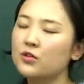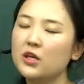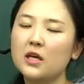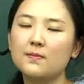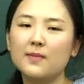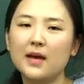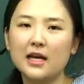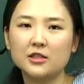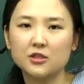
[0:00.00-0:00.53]

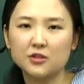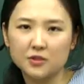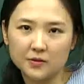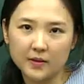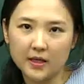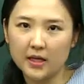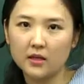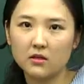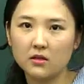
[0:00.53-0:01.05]

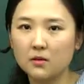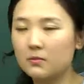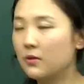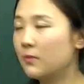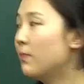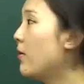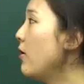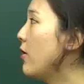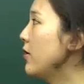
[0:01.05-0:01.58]
imaginary number
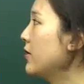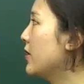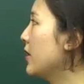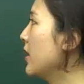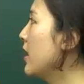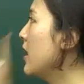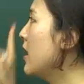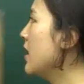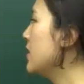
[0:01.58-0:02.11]
part.
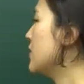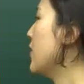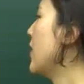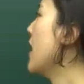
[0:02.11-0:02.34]
So